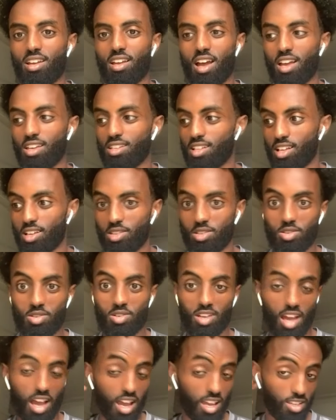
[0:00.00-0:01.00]
guys like
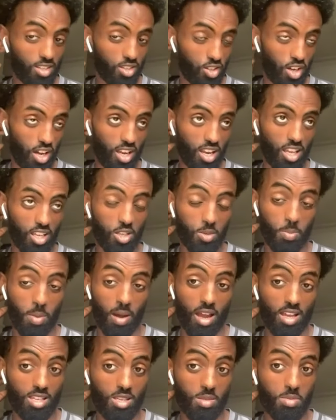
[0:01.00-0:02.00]
you guys trying to
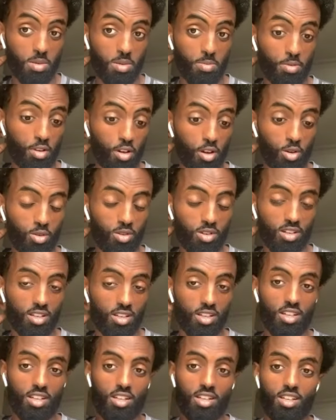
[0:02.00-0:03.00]
aspire to be pro.
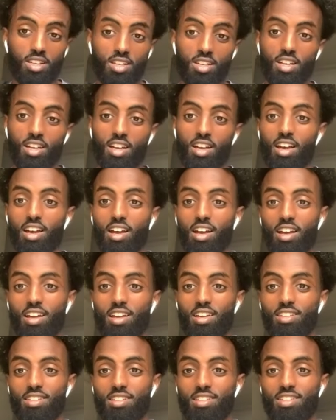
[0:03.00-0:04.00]

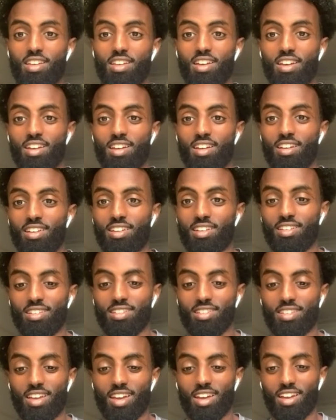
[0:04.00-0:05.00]
And uh,
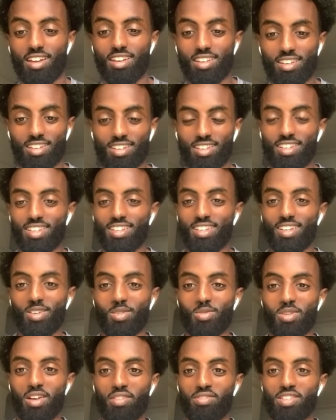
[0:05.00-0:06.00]
yeah,
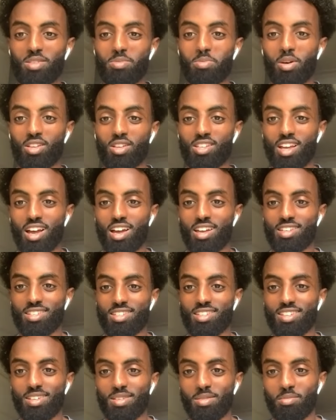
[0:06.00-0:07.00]
we have this
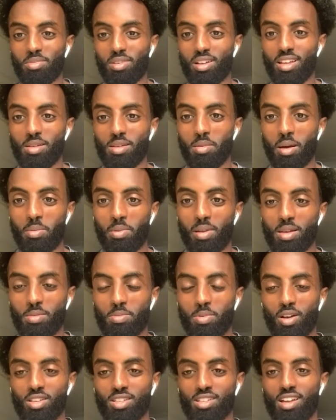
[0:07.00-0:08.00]
podcast, Play by Play
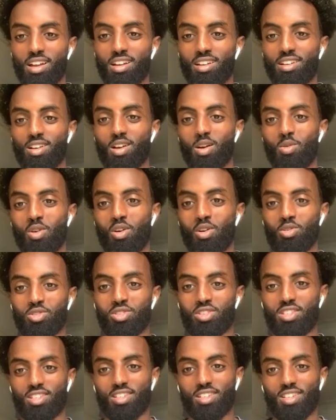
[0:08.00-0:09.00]
podcast, co
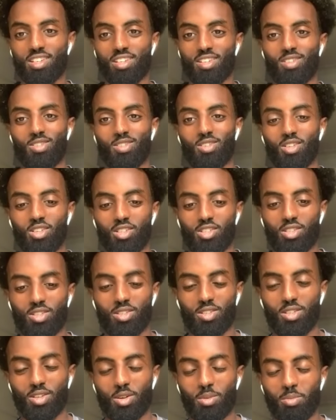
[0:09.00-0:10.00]
host
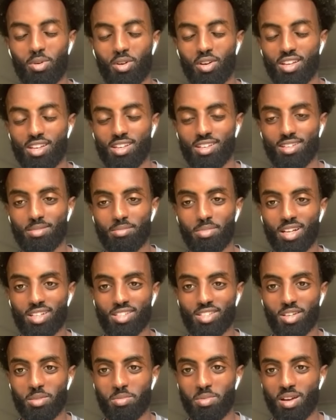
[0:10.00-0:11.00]
which your boy,
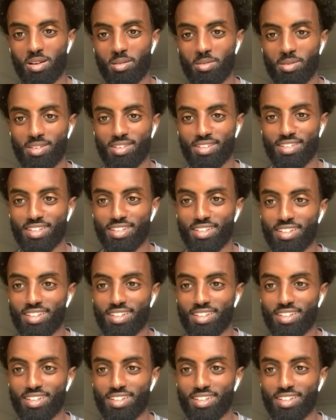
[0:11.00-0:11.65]
Patrick Bergman.